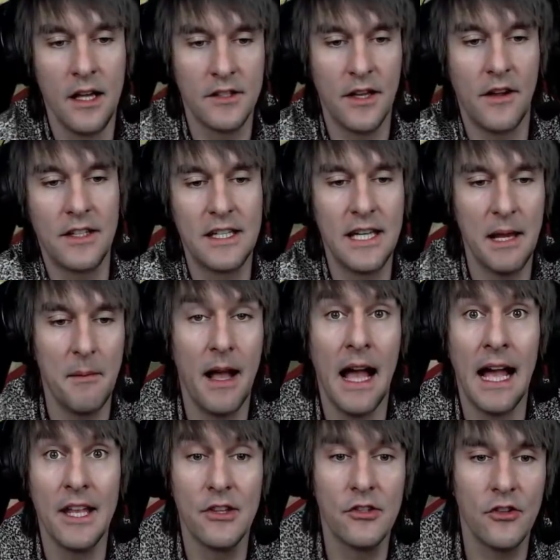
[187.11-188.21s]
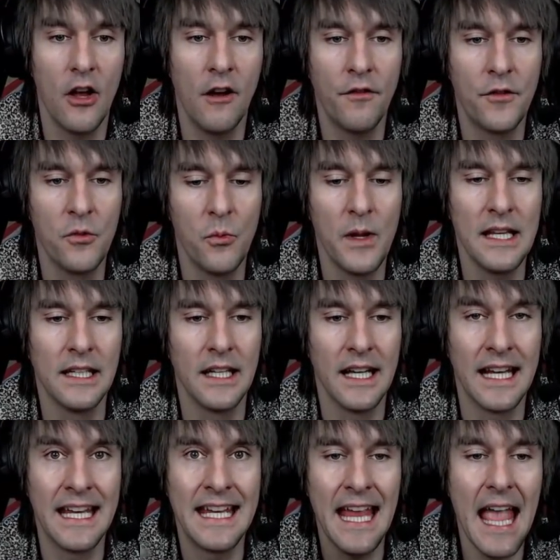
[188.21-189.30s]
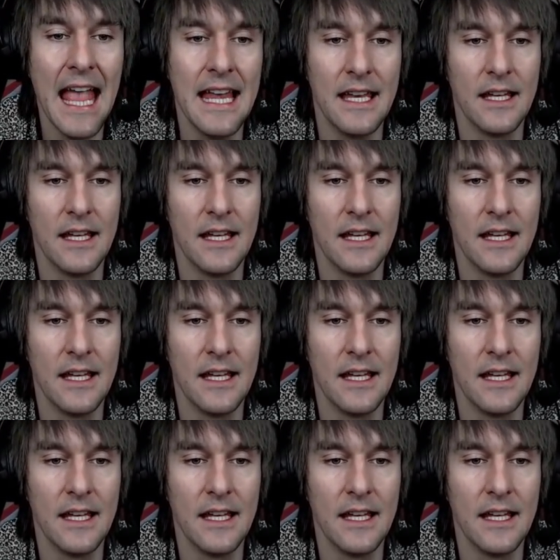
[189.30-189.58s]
So I had to take my hands off the wheel again